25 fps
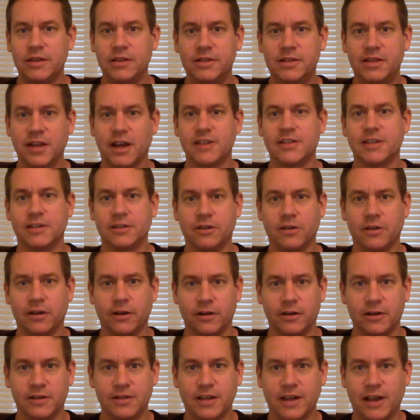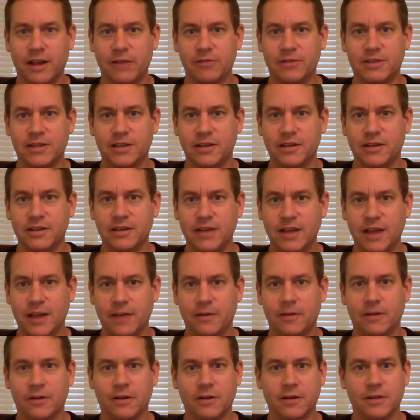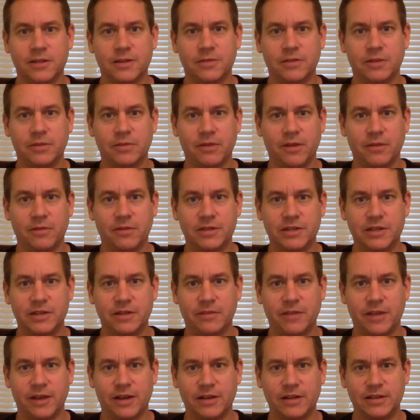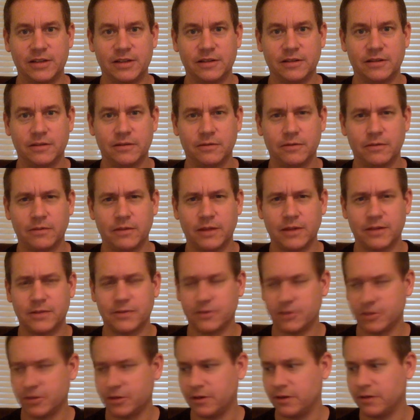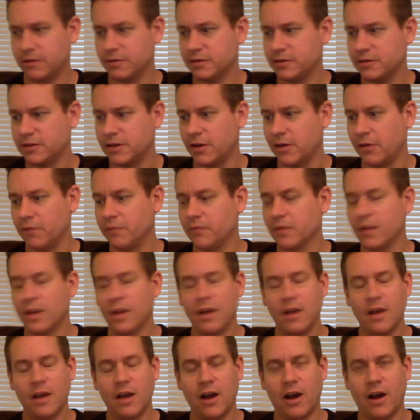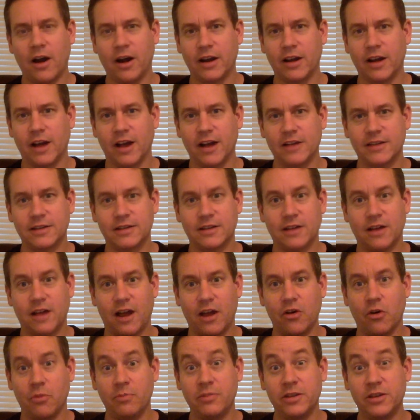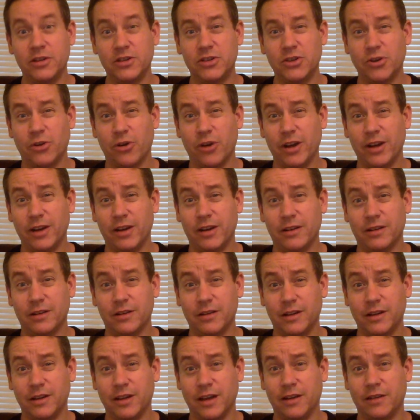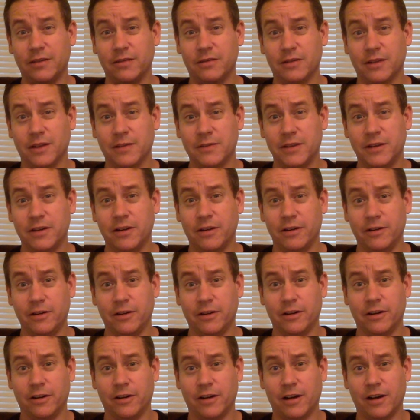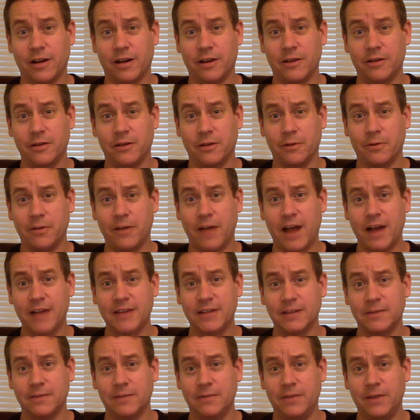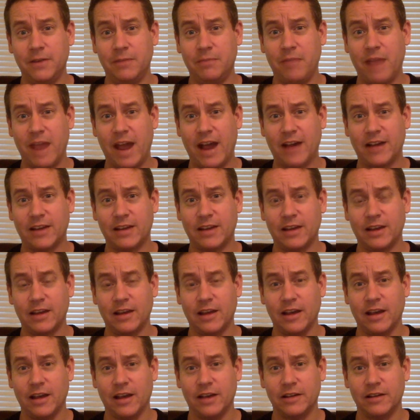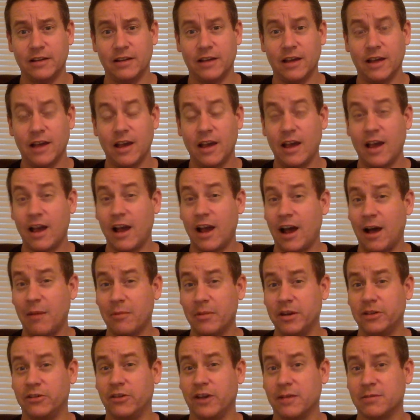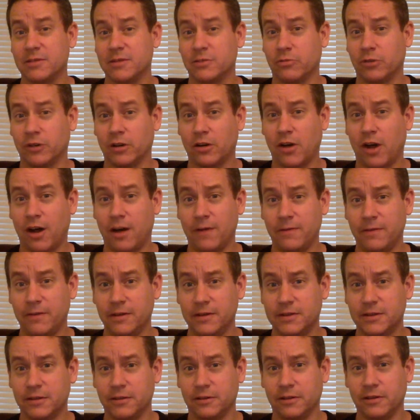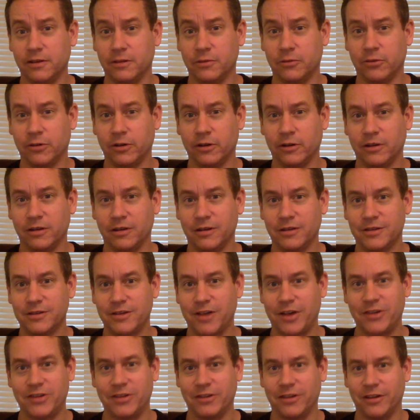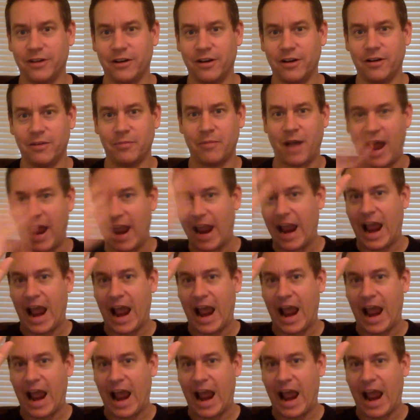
doesn't hurt. I would say it never hurts to be published in a magazine. That's for sure. So, all right, guys, I hope you enjoyed. Again, love to hear your thoughts and feedback, and I'm going to grab some more coffee. It's early in the morning. Talk to you later. Bye.